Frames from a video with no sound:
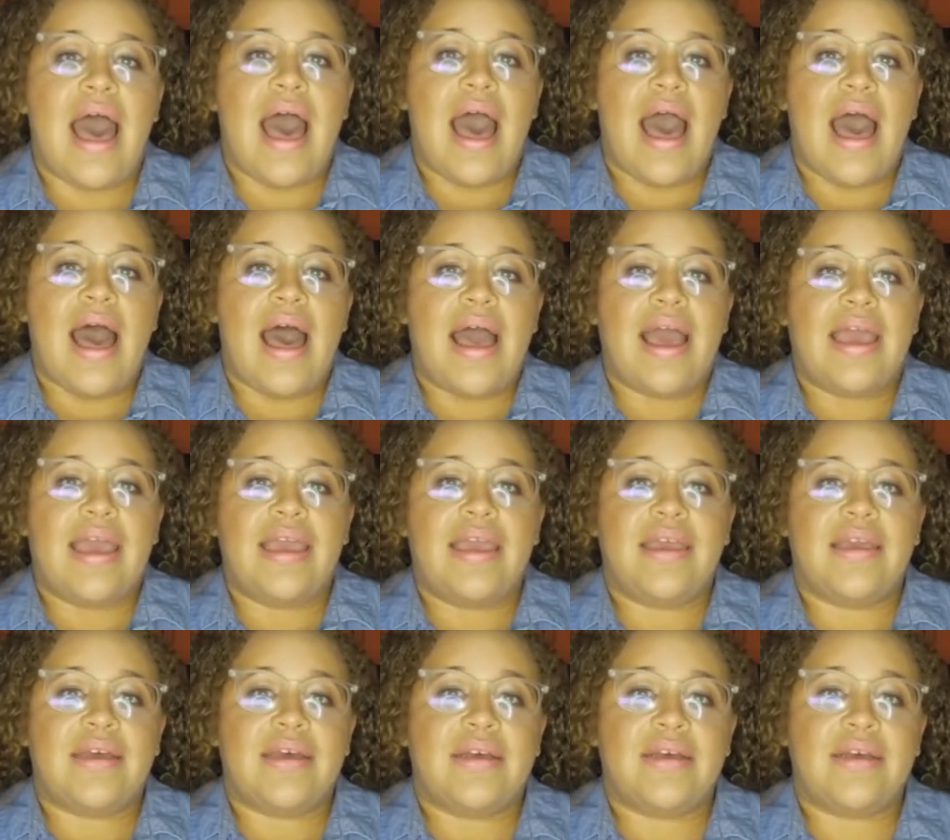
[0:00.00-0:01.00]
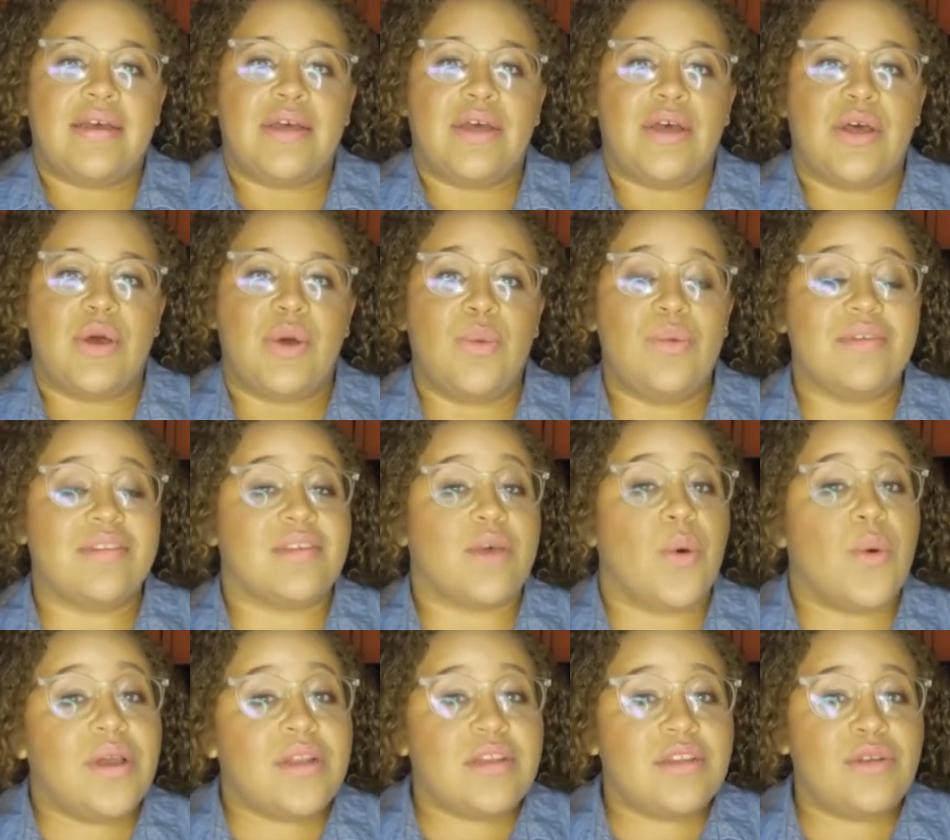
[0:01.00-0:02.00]
I was
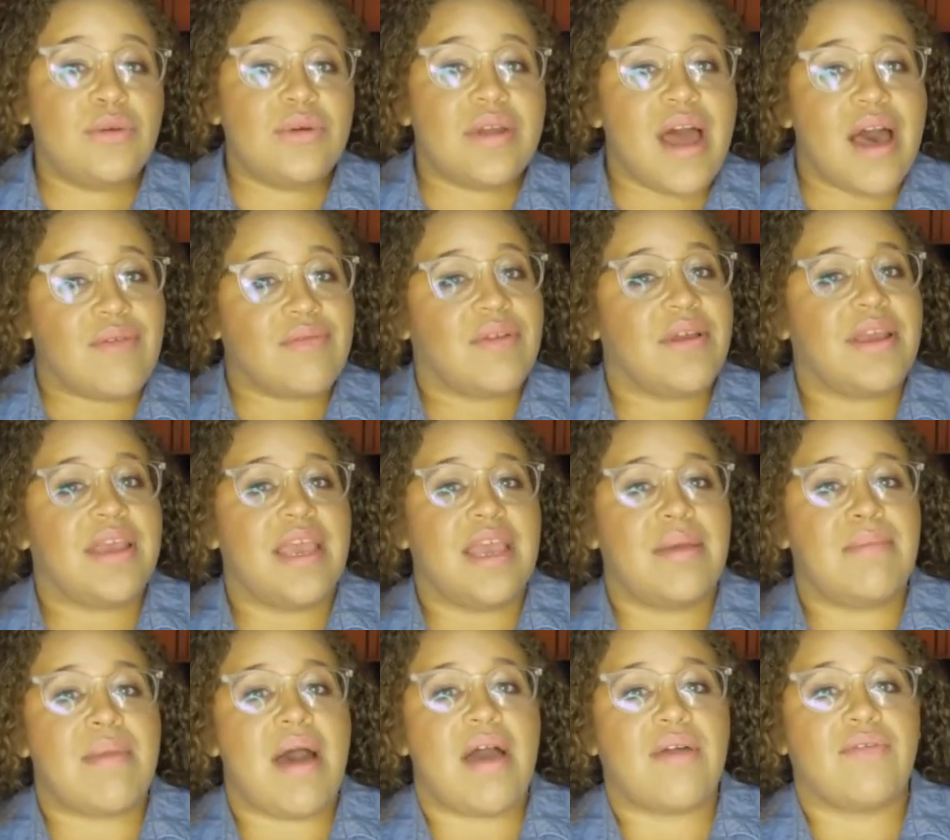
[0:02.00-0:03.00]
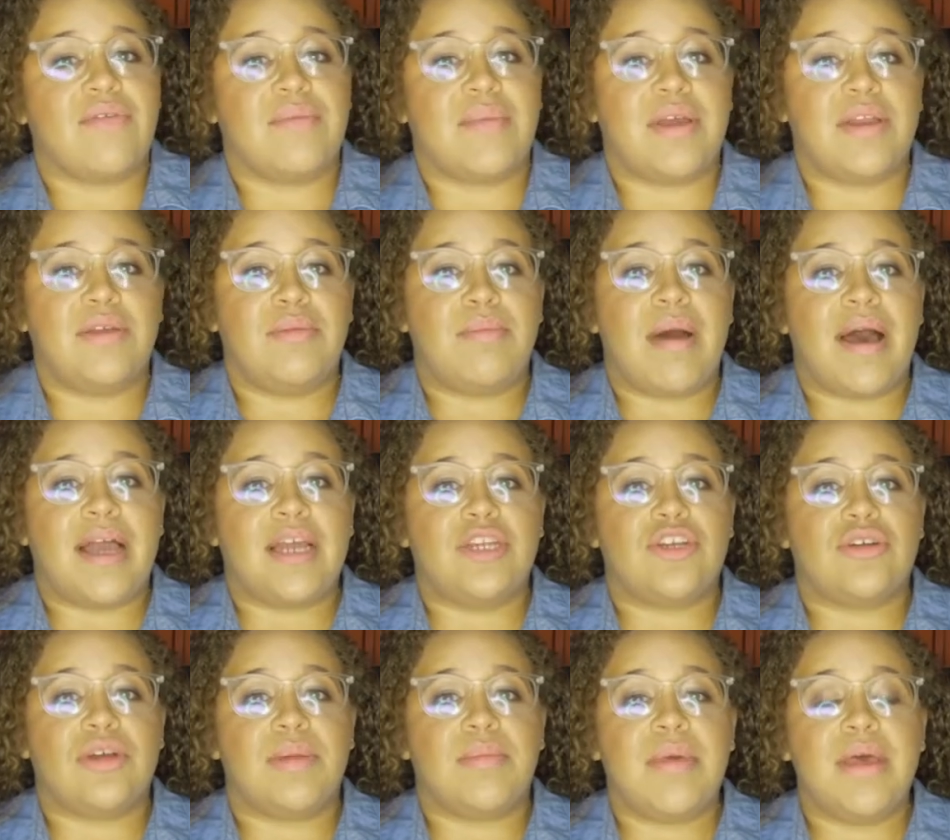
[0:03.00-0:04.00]
going to do it after I came back from my Dubai
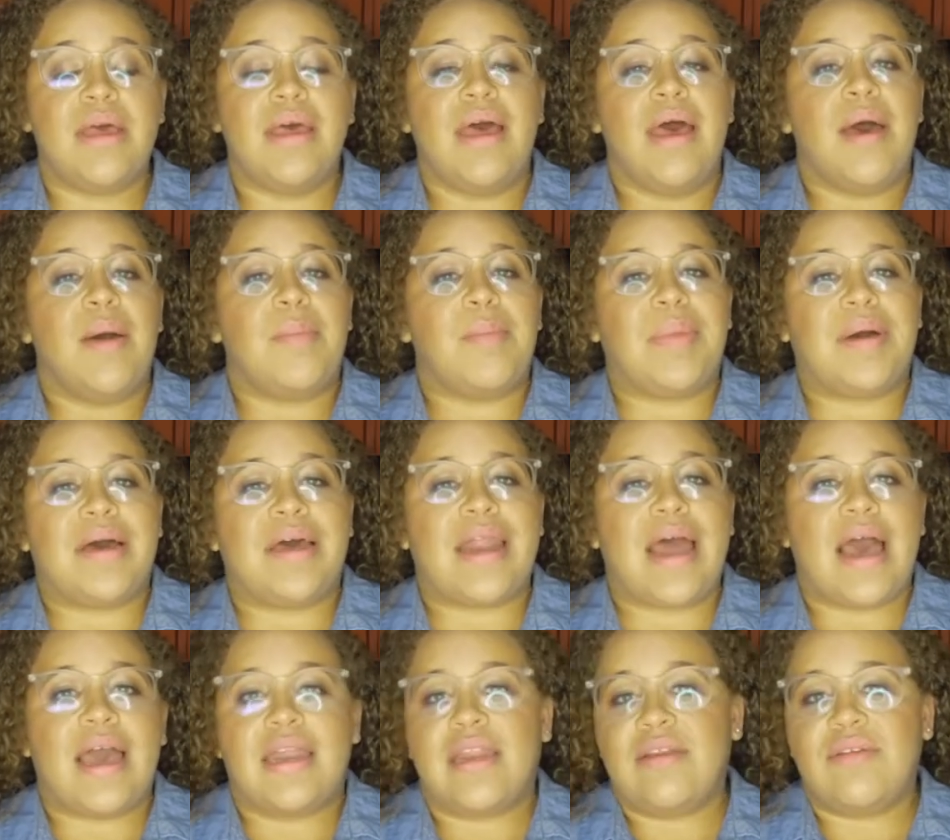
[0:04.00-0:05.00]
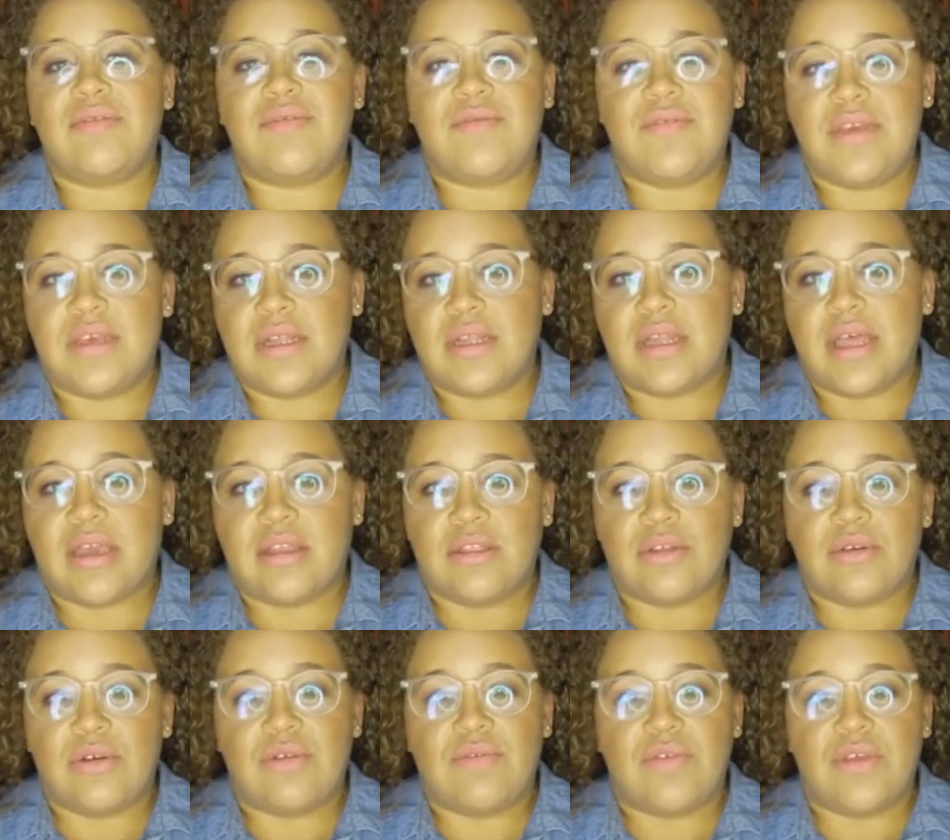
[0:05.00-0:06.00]
trip, but I didn't feel like
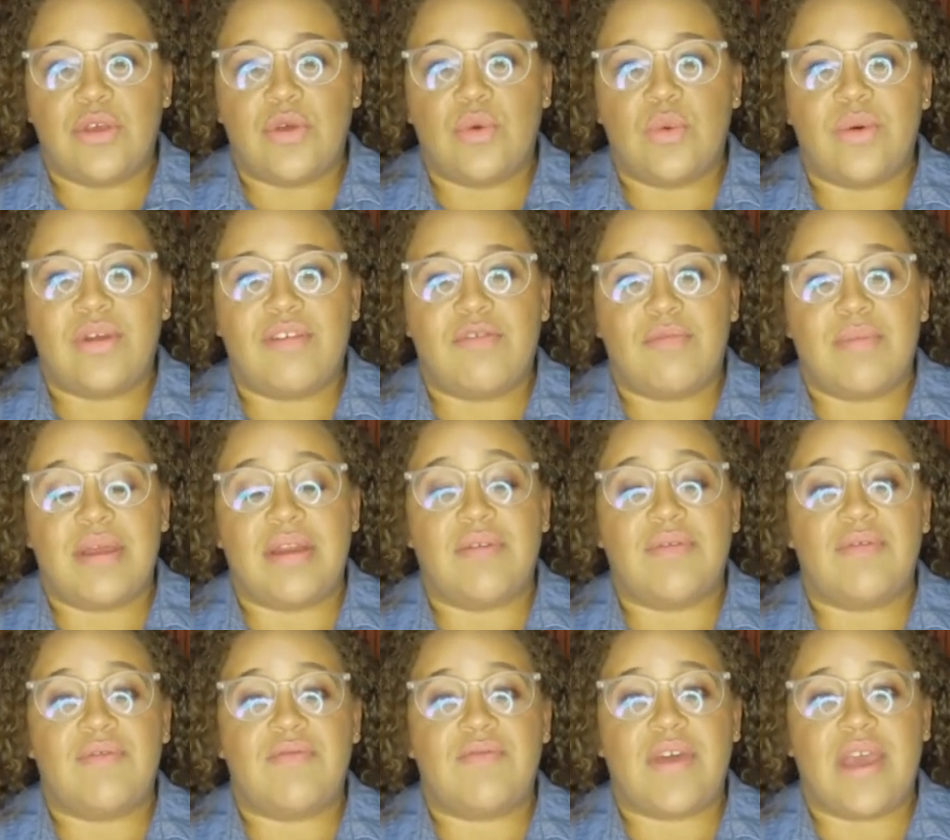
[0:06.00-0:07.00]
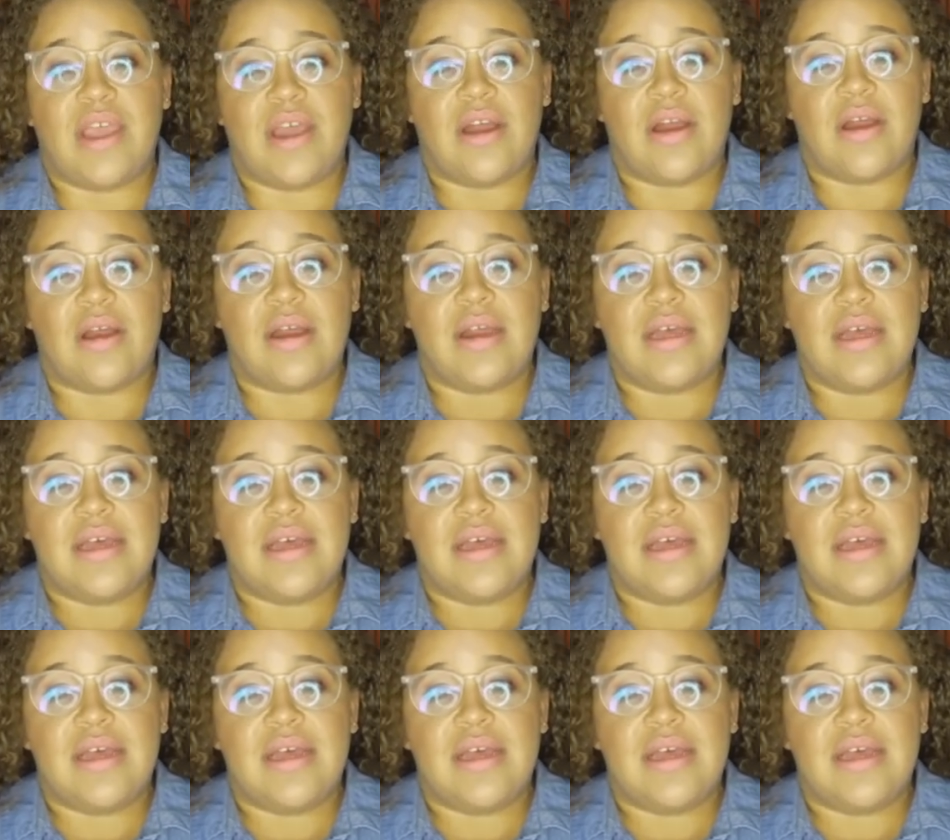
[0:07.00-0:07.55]
the review would have been fair.